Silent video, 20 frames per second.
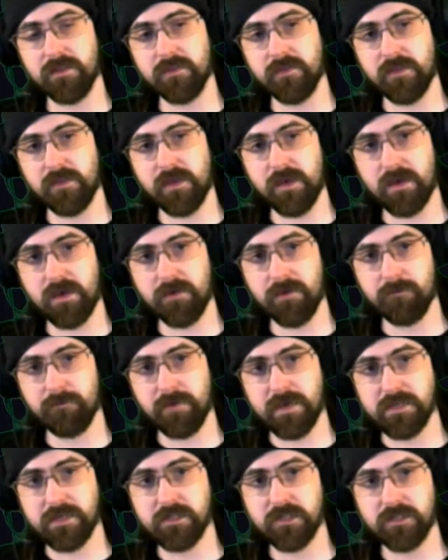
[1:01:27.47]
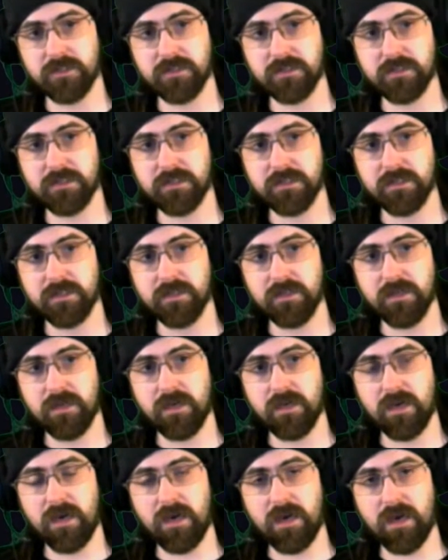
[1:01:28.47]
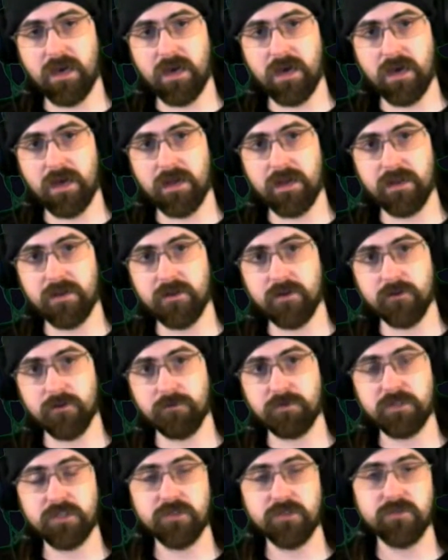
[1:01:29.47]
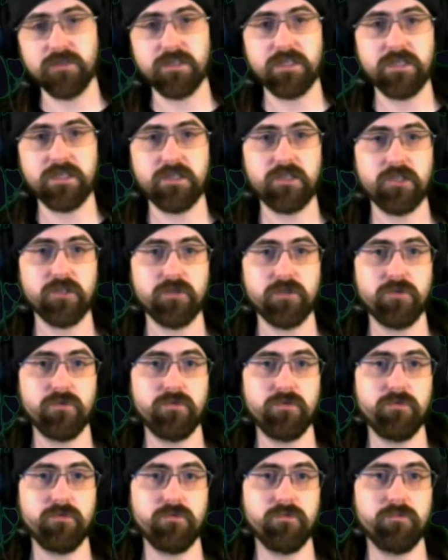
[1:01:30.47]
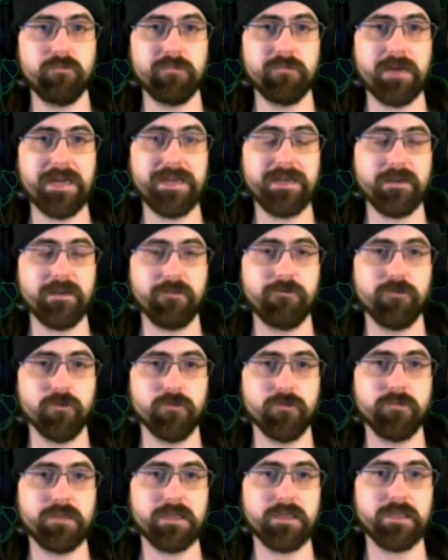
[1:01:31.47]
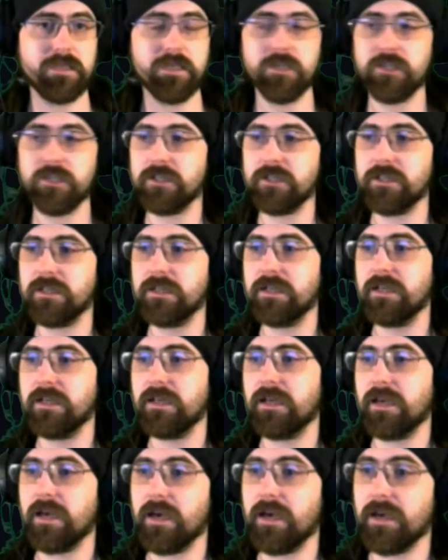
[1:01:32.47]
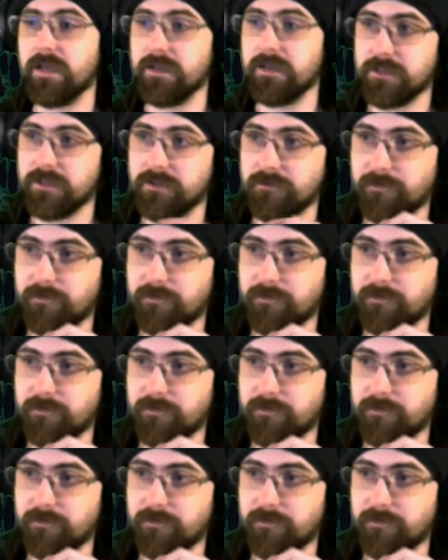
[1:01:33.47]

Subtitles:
their patients an opportunity to make an informed decision. And